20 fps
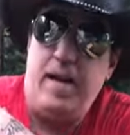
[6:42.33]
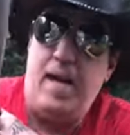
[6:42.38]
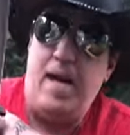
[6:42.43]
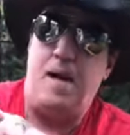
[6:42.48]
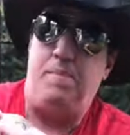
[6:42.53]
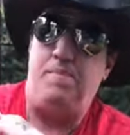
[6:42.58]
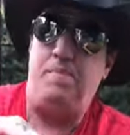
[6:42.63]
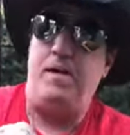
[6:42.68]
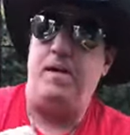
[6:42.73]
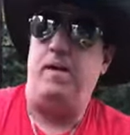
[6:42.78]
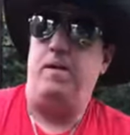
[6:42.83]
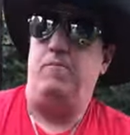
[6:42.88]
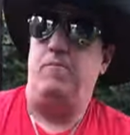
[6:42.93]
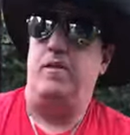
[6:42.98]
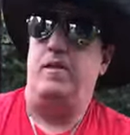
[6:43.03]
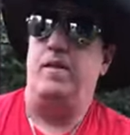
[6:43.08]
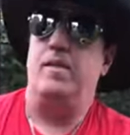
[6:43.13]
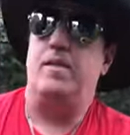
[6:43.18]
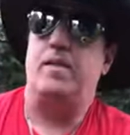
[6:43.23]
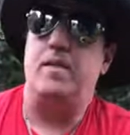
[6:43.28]
happy
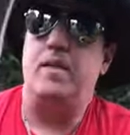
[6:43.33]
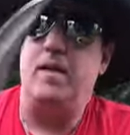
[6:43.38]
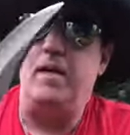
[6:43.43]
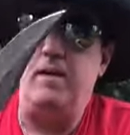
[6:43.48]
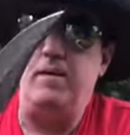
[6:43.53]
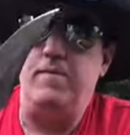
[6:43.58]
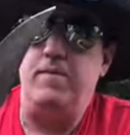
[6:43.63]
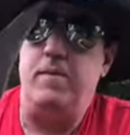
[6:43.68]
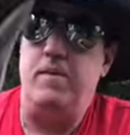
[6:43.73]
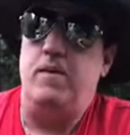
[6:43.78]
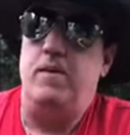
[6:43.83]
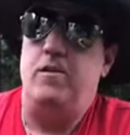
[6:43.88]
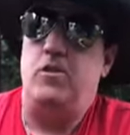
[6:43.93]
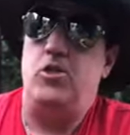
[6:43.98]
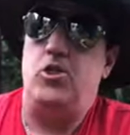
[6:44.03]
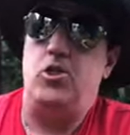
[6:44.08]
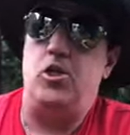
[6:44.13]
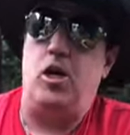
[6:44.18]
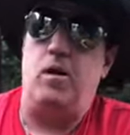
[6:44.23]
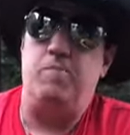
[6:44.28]
with this knife.
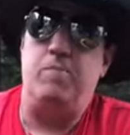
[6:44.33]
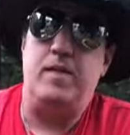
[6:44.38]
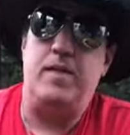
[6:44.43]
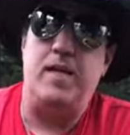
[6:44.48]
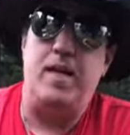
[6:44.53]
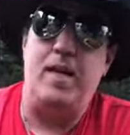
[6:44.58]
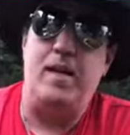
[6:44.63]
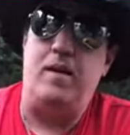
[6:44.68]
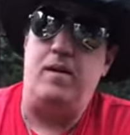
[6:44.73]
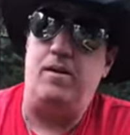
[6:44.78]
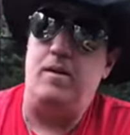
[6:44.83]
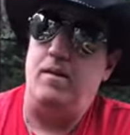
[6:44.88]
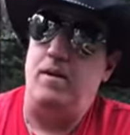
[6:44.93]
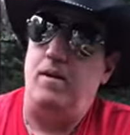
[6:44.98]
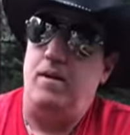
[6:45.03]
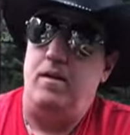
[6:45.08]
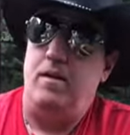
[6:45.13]
Sharp as hell.